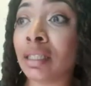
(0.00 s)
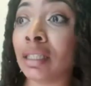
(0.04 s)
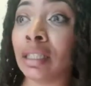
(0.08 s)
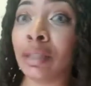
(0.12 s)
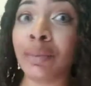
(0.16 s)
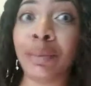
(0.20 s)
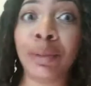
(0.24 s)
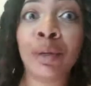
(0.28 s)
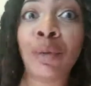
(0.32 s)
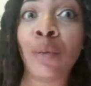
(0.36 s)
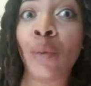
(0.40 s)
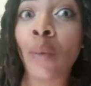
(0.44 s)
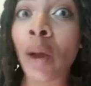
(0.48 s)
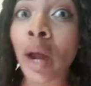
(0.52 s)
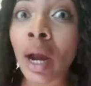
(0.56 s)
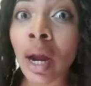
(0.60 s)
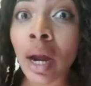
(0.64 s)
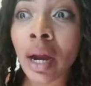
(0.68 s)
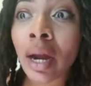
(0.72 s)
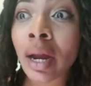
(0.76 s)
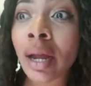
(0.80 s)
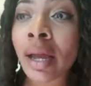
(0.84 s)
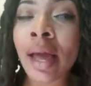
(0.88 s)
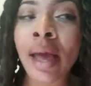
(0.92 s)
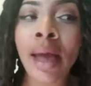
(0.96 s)
did a little bit of
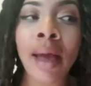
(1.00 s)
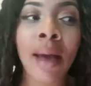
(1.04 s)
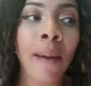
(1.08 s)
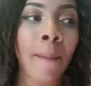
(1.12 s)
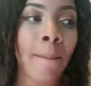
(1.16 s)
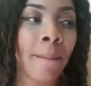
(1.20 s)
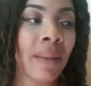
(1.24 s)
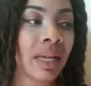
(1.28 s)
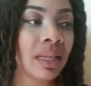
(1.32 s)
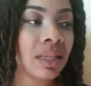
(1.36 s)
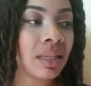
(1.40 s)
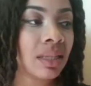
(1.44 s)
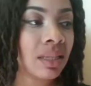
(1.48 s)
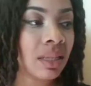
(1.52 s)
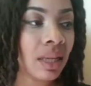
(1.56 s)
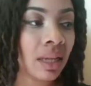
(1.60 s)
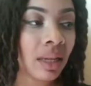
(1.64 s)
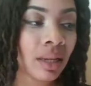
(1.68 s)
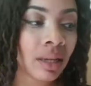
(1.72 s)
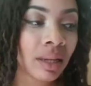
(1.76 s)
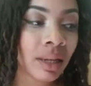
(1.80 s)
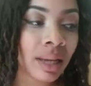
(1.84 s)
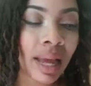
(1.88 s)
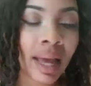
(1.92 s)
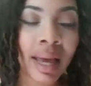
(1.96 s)
work my
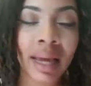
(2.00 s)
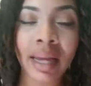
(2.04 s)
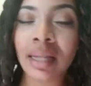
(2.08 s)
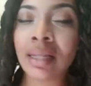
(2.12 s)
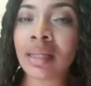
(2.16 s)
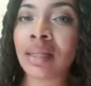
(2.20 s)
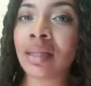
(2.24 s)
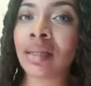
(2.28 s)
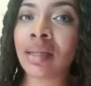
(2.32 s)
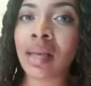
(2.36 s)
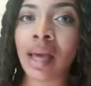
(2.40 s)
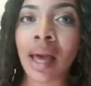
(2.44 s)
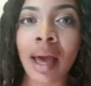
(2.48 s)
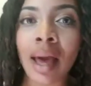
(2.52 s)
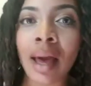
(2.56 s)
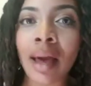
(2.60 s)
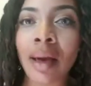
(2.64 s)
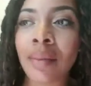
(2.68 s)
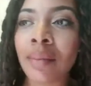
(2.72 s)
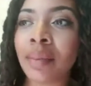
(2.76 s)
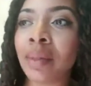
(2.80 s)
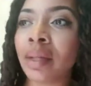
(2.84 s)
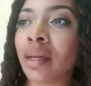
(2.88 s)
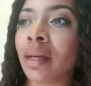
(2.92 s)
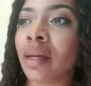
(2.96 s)
son had his
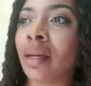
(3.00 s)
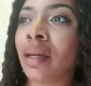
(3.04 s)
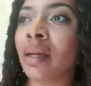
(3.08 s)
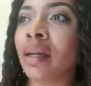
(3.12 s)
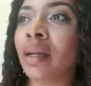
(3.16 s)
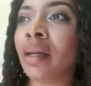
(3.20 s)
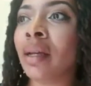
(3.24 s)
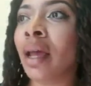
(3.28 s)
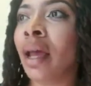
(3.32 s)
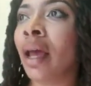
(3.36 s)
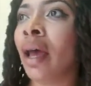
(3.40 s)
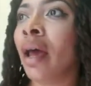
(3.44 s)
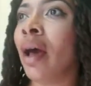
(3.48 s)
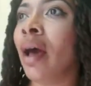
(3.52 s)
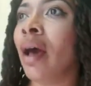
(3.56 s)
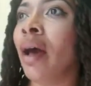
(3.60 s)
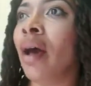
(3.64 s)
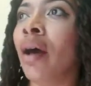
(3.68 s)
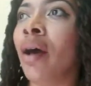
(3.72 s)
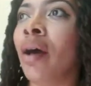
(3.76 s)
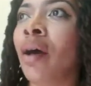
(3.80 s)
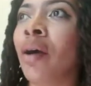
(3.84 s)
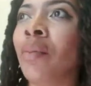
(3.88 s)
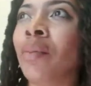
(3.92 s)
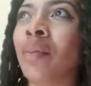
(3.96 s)
tablet
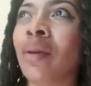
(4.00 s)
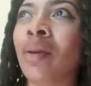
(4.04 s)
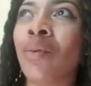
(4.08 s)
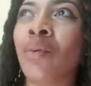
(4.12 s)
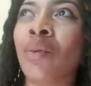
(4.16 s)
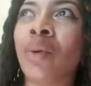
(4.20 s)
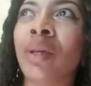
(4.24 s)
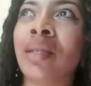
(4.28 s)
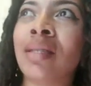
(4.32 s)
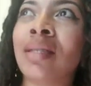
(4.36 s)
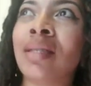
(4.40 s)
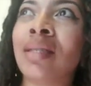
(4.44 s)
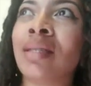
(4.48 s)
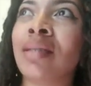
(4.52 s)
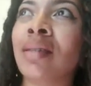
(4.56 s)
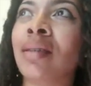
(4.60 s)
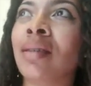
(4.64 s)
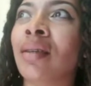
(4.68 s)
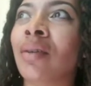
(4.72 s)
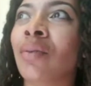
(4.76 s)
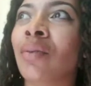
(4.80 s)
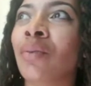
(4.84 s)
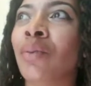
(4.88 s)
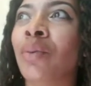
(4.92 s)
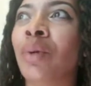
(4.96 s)
um, we
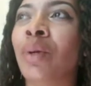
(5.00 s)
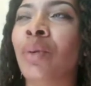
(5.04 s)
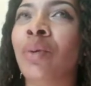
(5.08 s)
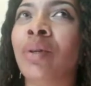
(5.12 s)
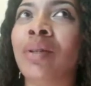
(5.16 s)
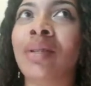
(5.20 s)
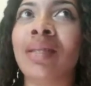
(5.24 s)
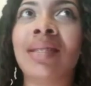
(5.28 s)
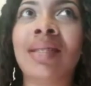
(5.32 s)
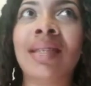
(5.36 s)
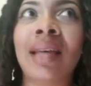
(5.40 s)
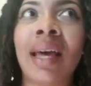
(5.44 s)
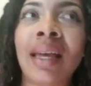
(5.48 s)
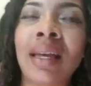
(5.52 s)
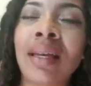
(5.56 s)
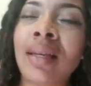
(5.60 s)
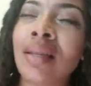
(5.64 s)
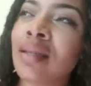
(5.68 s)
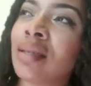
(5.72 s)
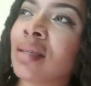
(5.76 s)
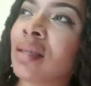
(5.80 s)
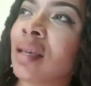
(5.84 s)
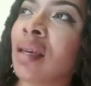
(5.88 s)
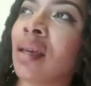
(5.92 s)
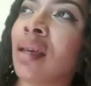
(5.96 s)
we were
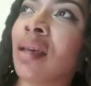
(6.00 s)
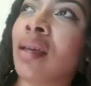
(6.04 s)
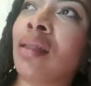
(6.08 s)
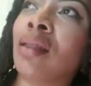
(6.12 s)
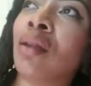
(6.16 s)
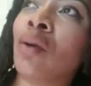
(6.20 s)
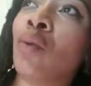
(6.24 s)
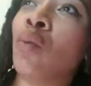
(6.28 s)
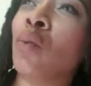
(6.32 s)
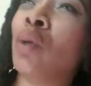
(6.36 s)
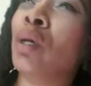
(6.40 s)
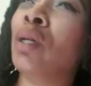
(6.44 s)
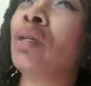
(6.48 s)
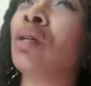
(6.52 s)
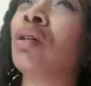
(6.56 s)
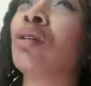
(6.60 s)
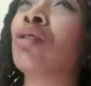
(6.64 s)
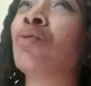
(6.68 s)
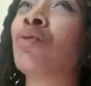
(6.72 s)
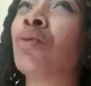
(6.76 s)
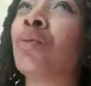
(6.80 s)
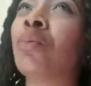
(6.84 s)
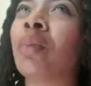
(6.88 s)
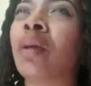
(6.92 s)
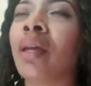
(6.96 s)
sightseeing the
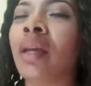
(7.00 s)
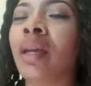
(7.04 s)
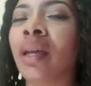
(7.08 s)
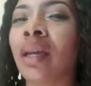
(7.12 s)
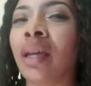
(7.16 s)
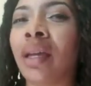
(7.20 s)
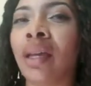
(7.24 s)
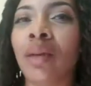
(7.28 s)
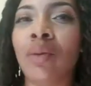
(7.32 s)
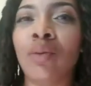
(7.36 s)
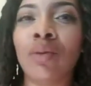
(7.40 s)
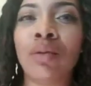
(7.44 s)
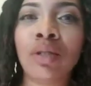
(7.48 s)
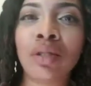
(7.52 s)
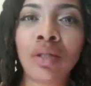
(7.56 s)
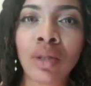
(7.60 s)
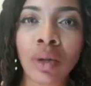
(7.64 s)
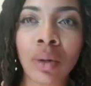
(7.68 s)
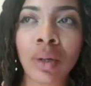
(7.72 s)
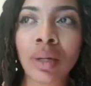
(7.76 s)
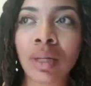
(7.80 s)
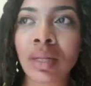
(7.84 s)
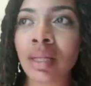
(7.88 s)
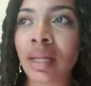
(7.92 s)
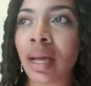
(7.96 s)
windows were big he was
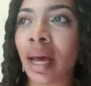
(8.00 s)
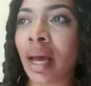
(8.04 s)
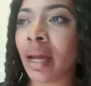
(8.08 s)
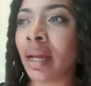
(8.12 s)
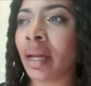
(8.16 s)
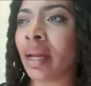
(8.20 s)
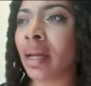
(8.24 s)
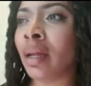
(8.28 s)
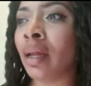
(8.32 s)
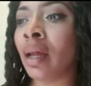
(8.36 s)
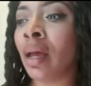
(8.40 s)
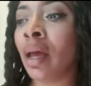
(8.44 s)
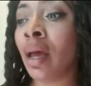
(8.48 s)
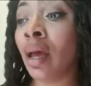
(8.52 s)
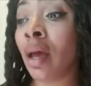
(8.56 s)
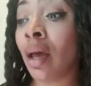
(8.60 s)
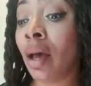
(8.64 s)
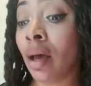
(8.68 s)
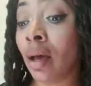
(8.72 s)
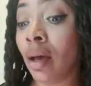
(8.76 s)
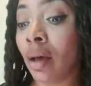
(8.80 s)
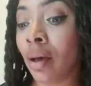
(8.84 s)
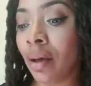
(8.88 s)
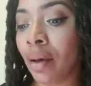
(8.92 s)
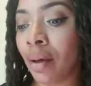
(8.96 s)
so excited
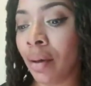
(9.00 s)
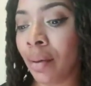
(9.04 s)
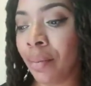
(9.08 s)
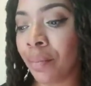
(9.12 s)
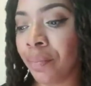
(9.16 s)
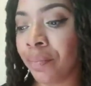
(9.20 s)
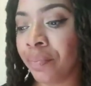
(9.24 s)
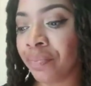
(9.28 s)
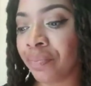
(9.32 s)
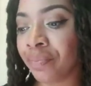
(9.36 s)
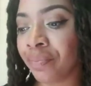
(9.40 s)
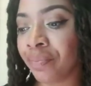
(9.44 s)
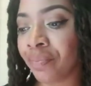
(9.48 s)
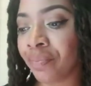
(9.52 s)
um,